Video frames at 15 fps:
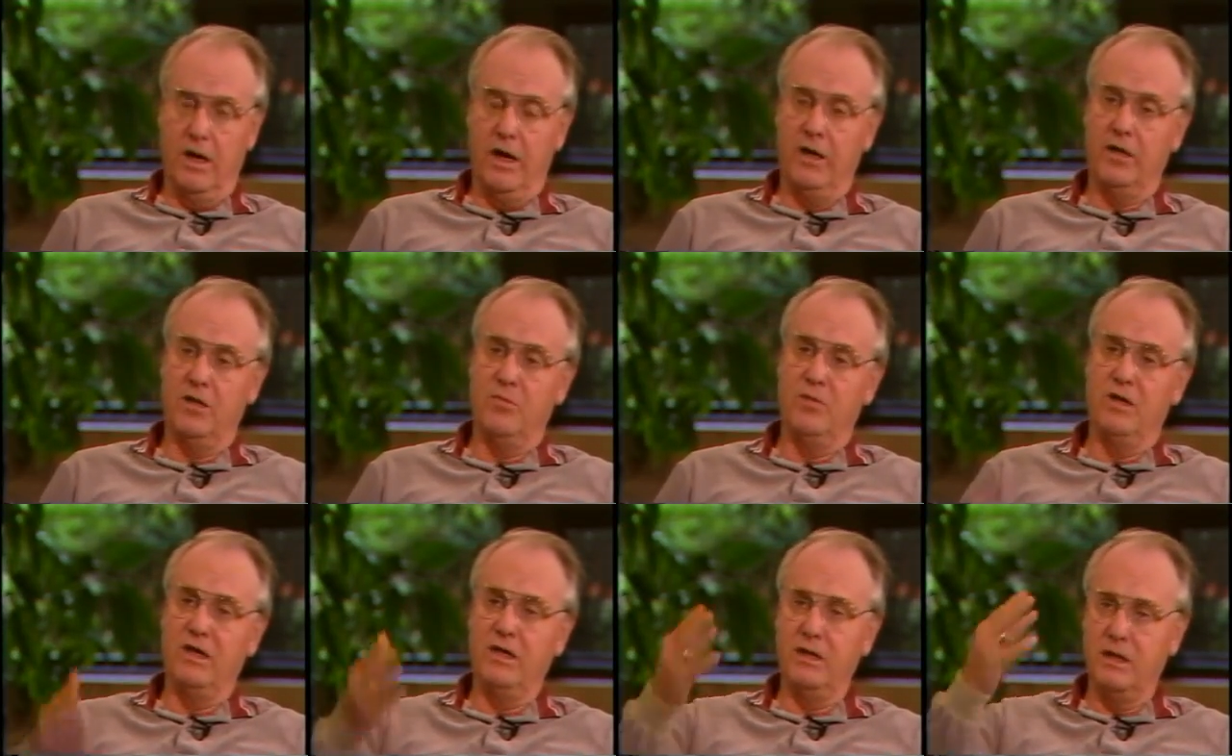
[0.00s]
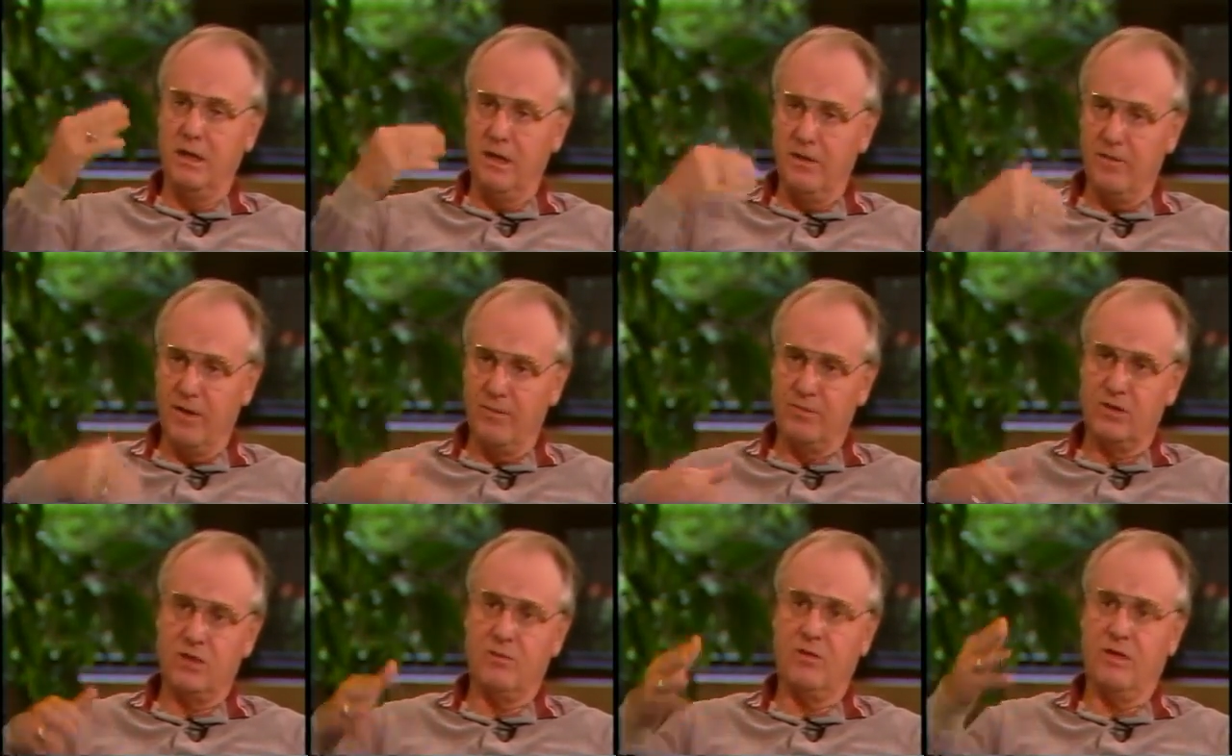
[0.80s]
I can begin to give up
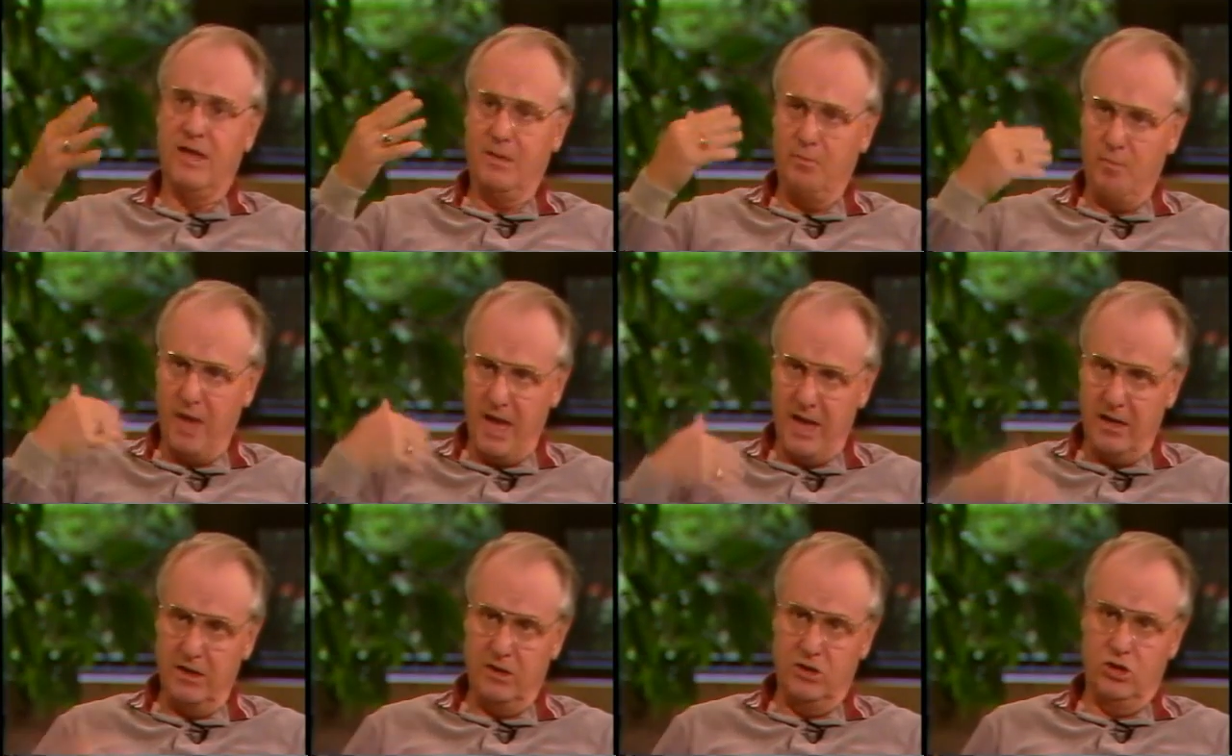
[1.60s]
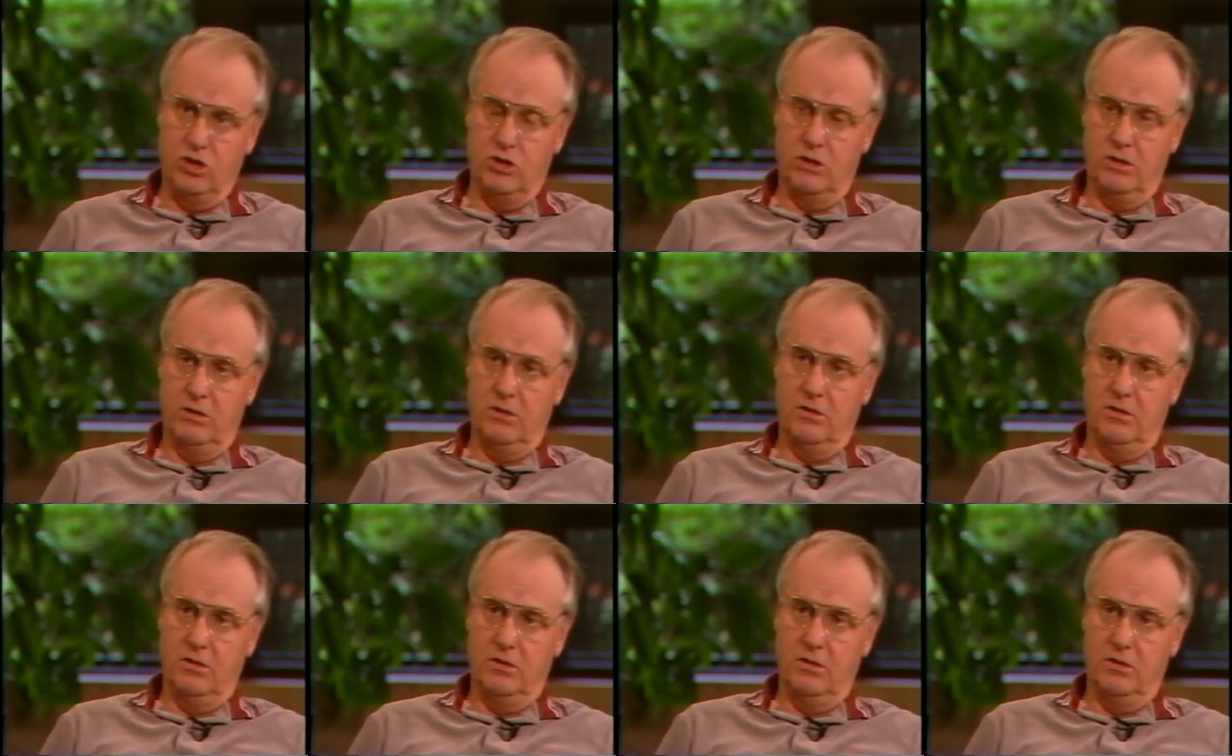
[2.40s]
some of that baggage,